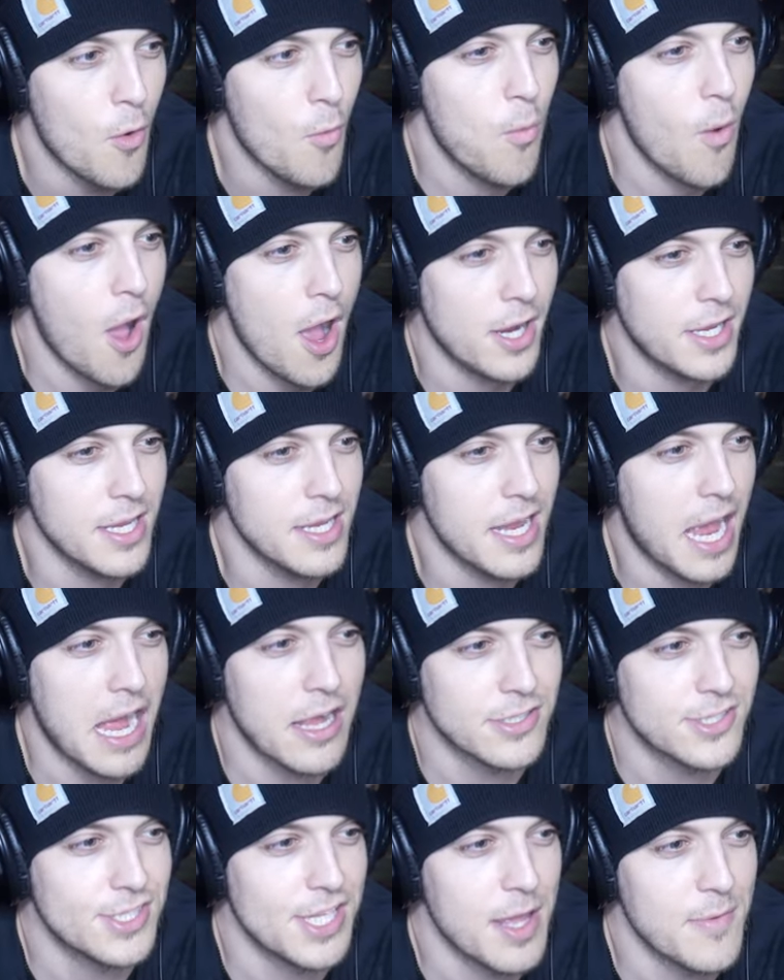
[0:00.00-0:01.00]
Walking
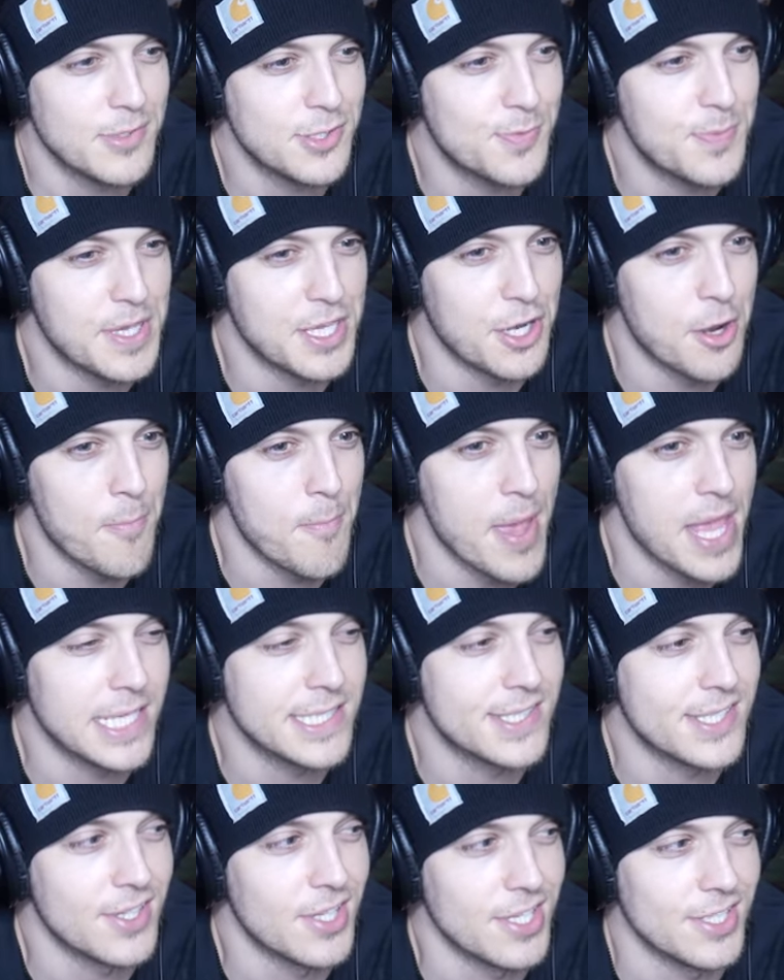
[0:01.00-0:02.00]
out, so that must be an
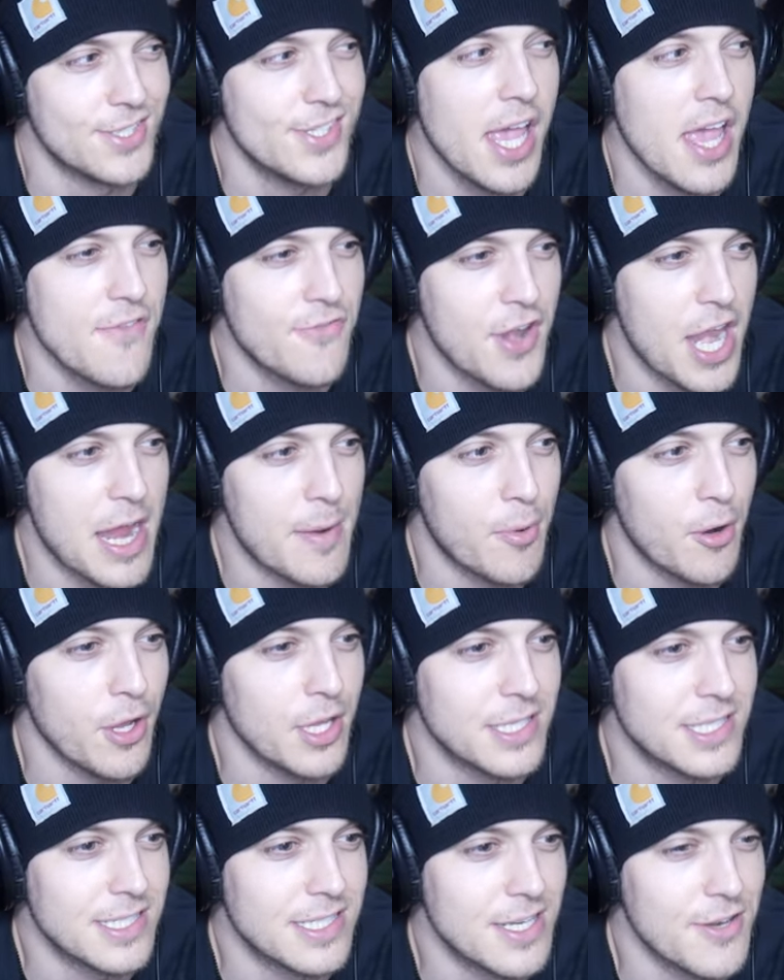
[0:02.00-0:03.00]
amazingly safe
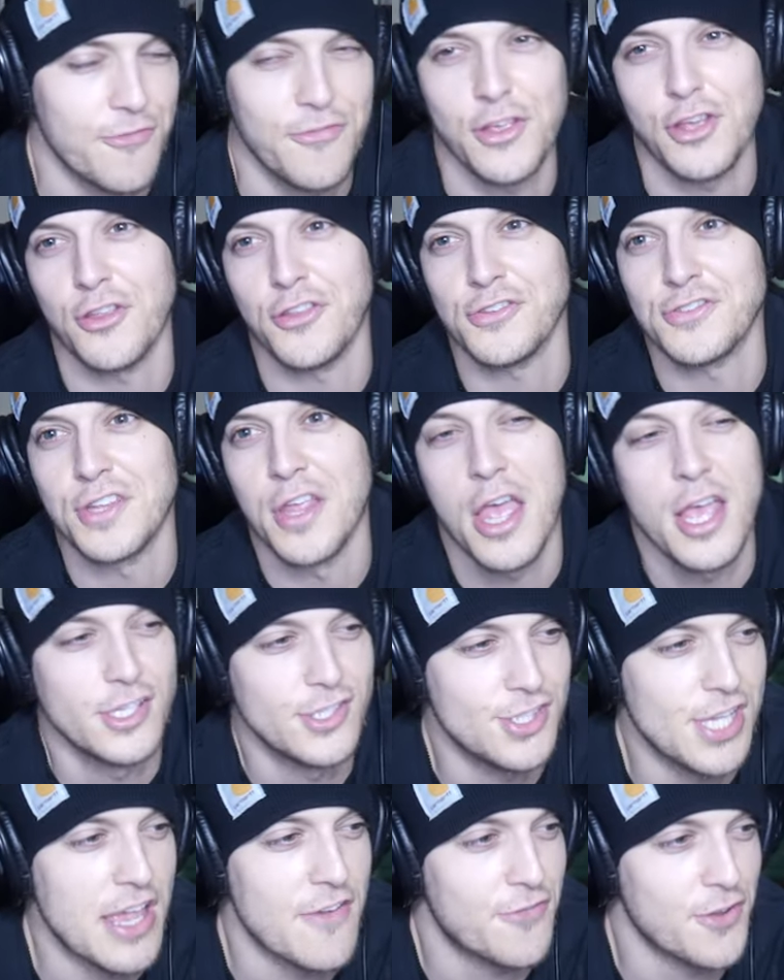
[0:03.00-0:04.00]
neighborhood to feel
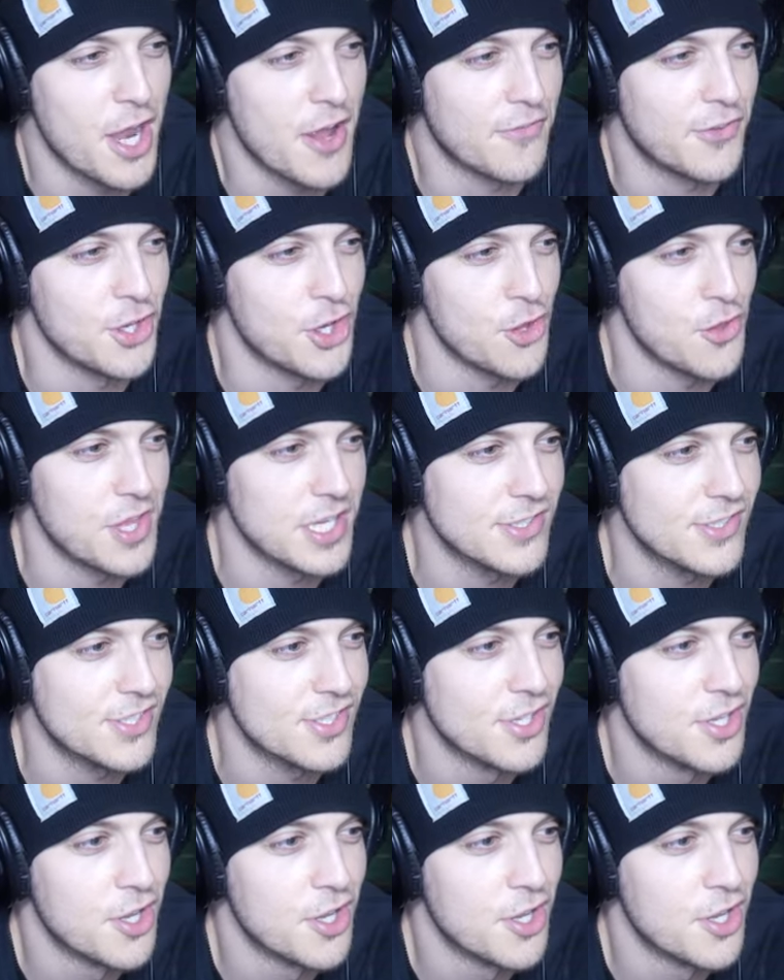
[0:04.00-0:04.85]
safe Hello? enough to do this.